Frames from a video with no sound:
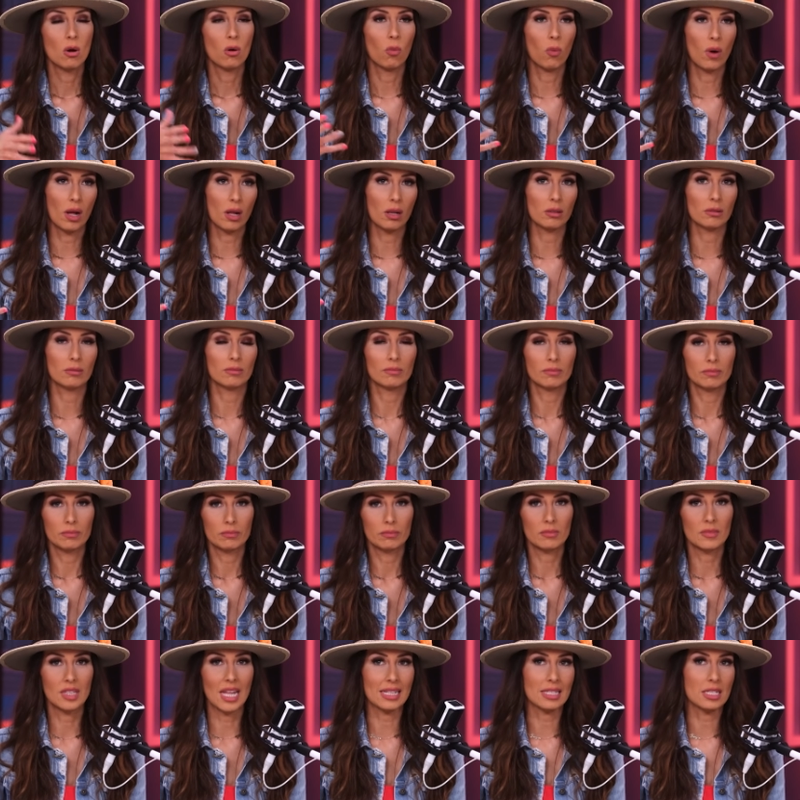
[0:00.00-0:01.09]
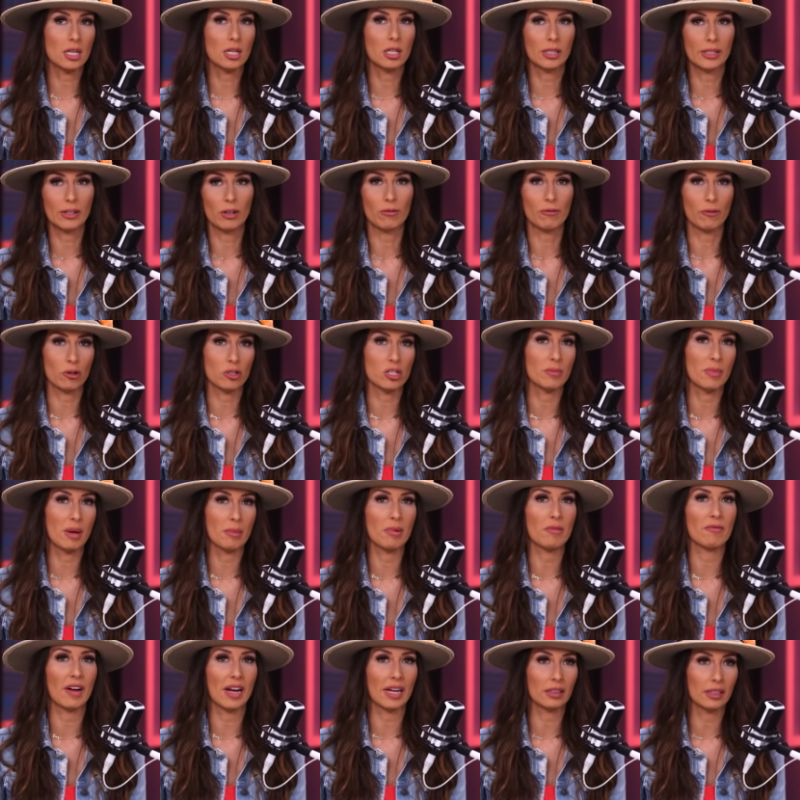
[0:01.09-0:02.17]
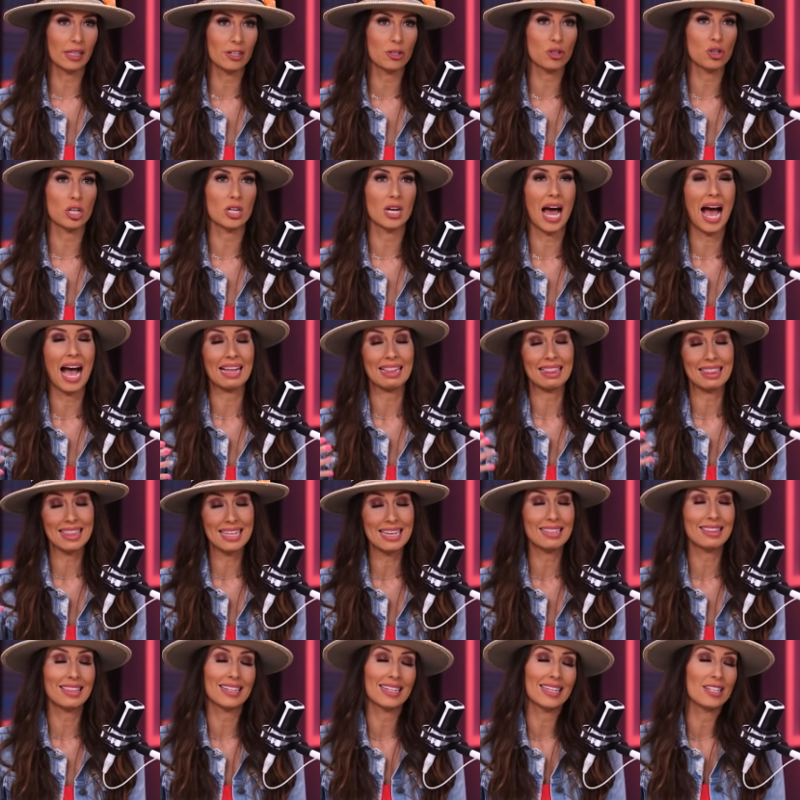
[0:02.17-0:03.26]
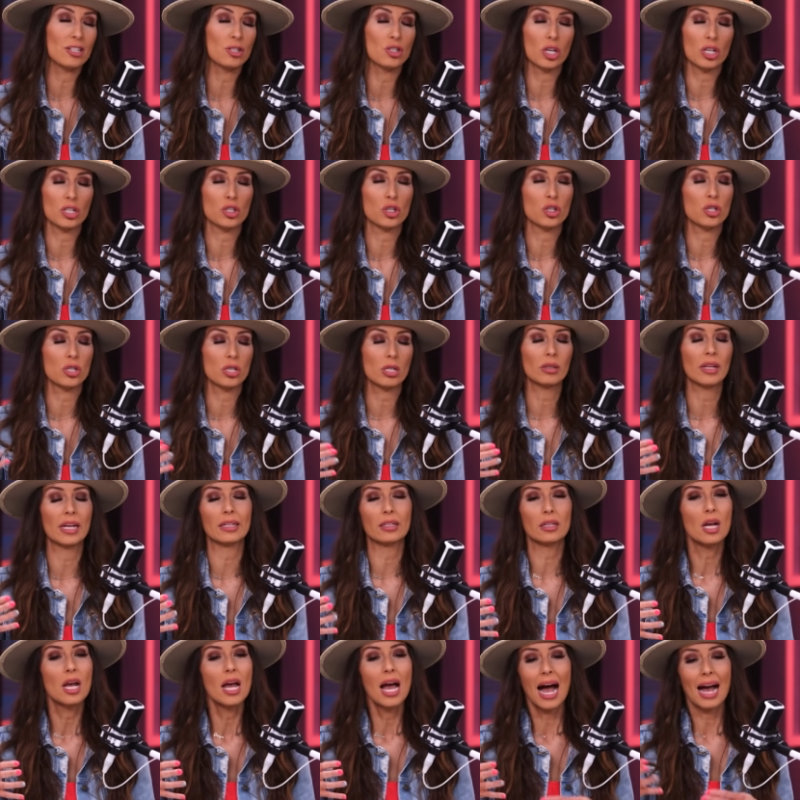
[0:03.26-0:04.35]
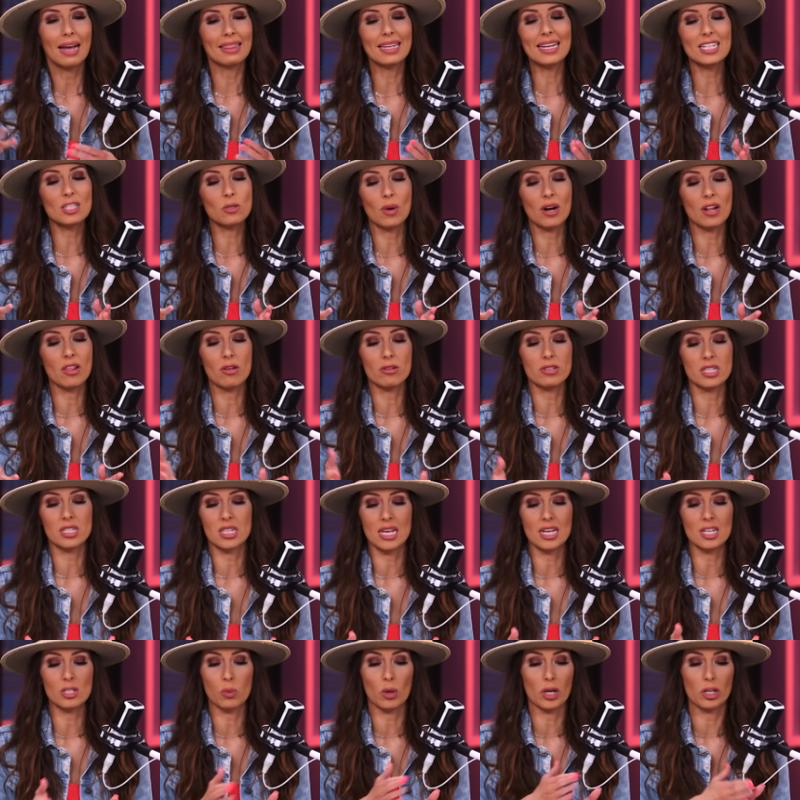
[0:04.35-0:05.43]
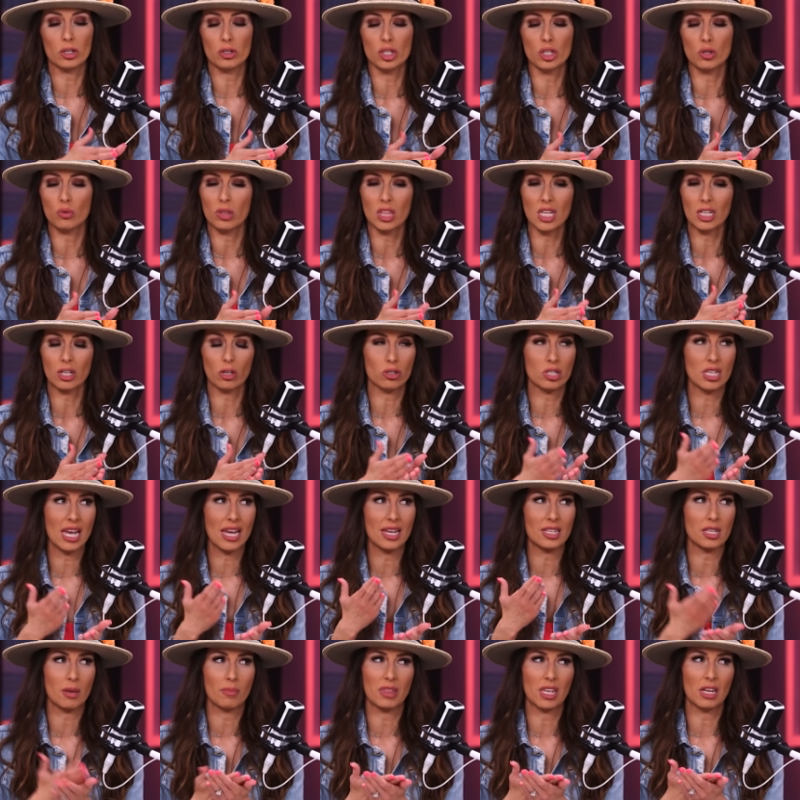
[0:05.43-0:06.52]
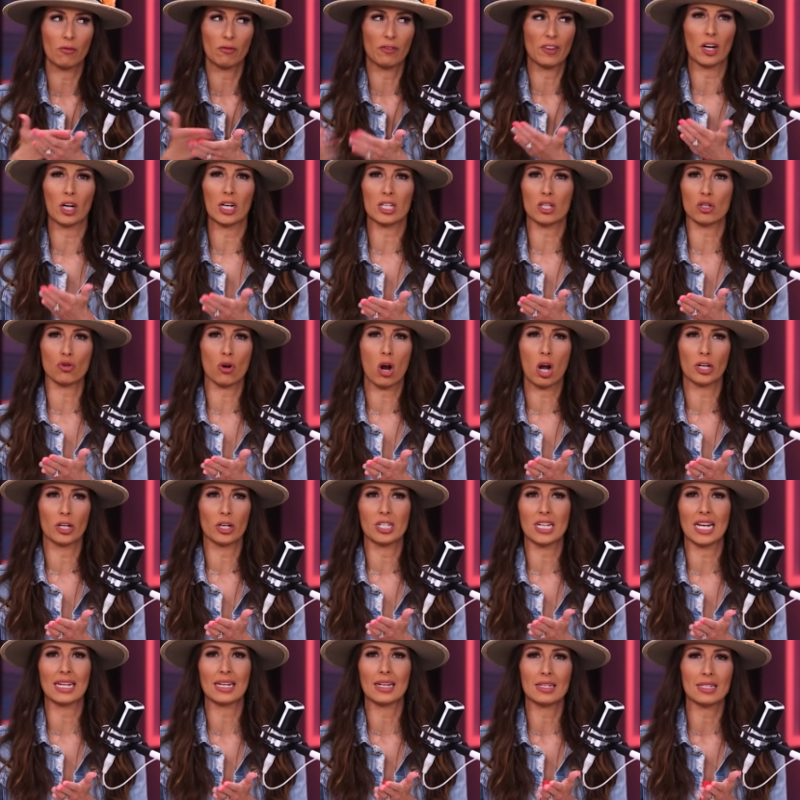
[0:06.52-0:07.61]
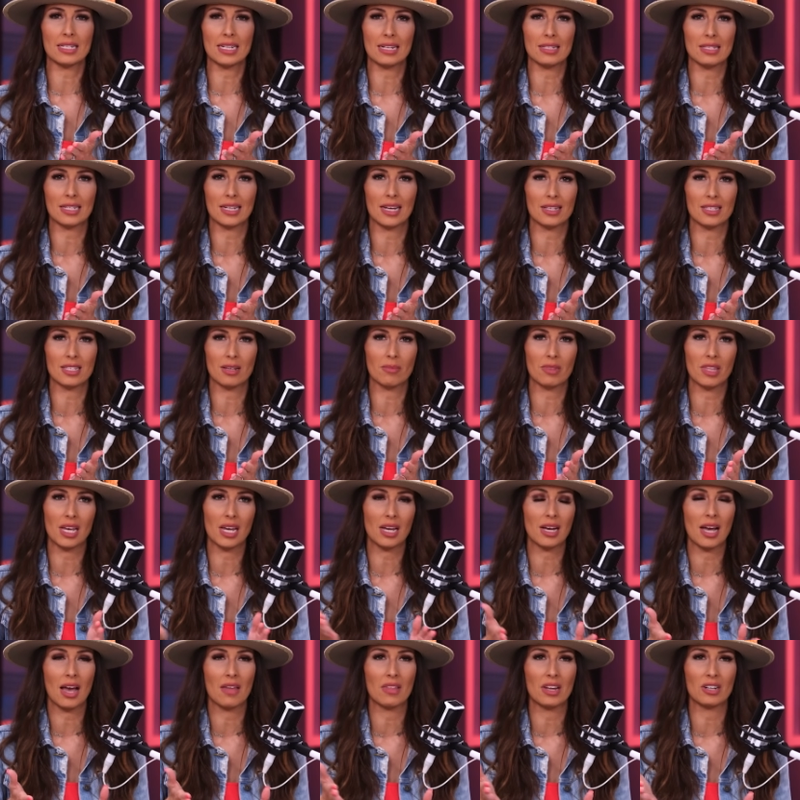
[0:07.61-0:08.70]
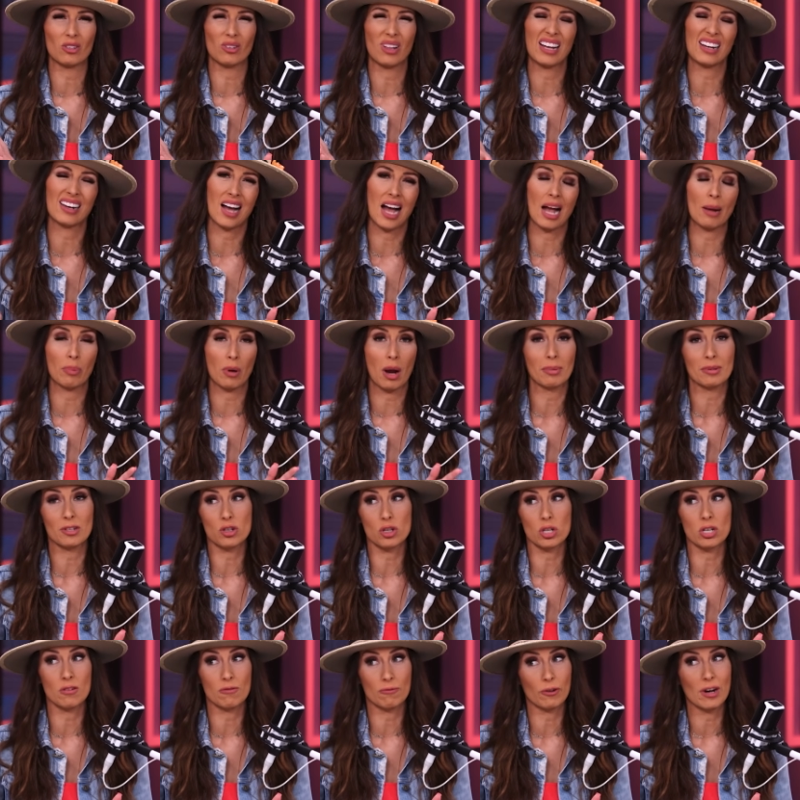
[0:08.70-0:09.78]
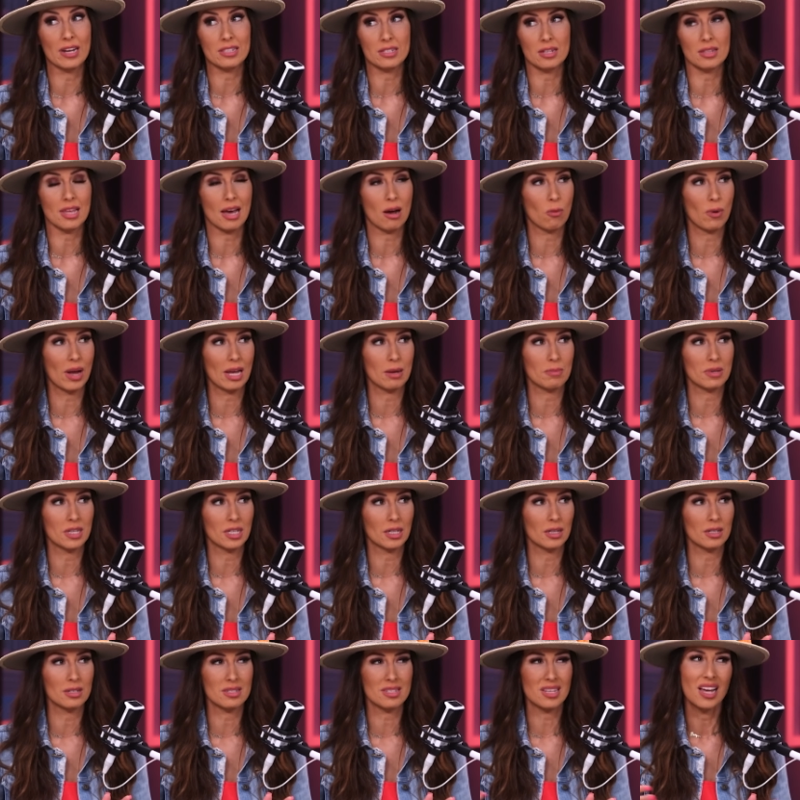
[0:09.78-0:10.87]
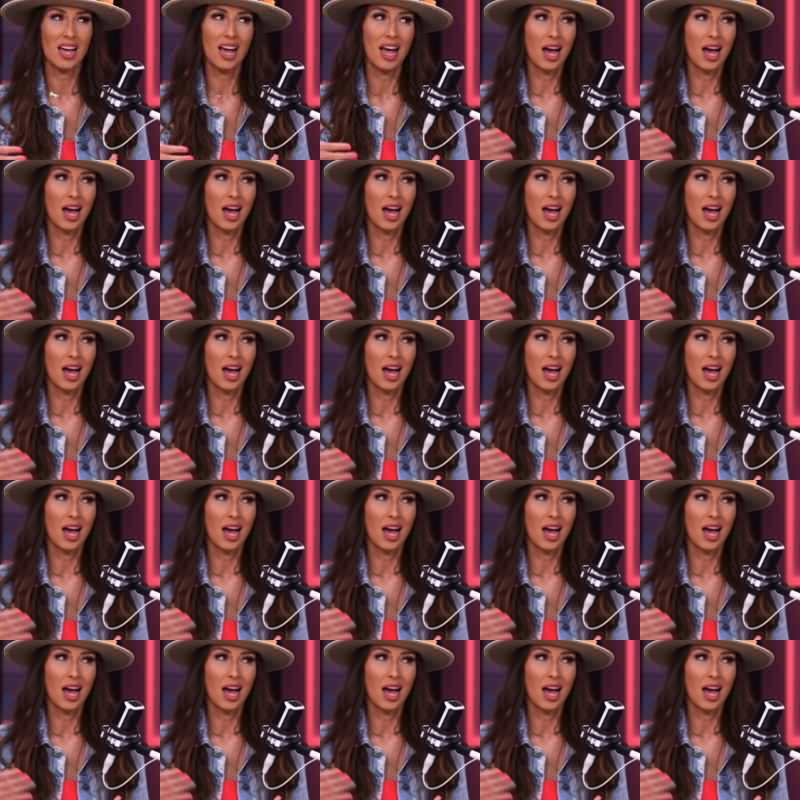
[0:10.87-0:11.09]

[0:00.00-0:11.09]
Well, that's a clear First Amendment violation. I think that he just, like, I think it's one of those things where you think you're saying something very strong, you're taking a stance against something, and then you're like, I probably shouldn't have phrased it that way because,